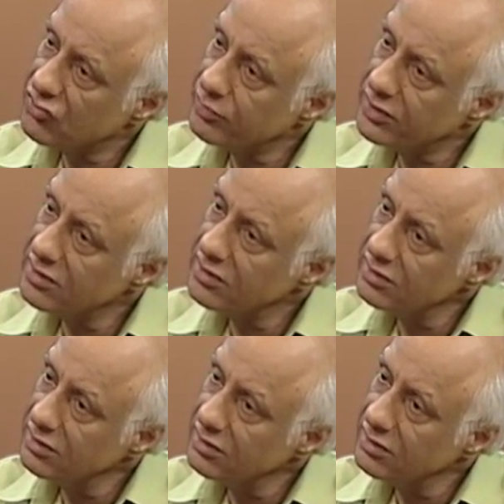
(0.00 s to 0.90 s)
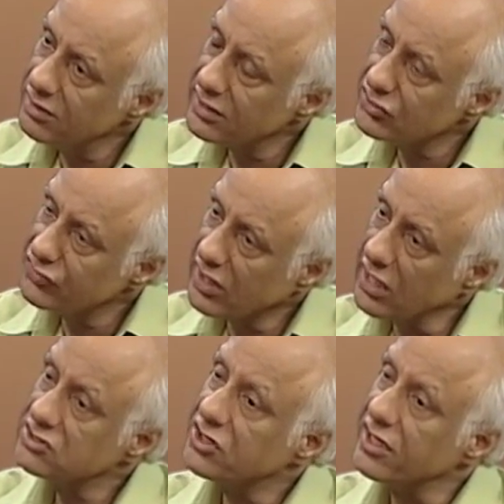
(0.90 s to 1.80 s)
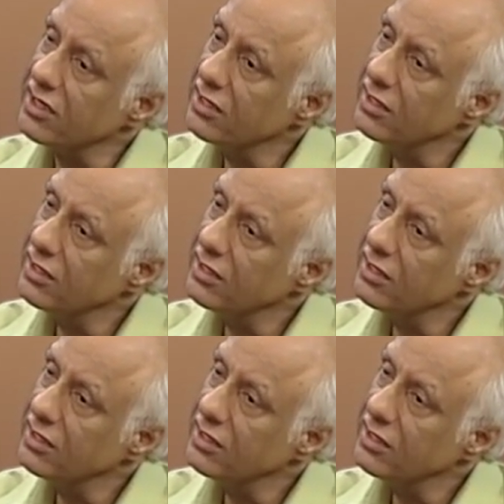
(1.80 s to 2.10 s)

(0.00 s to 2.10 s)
from the rest of the country.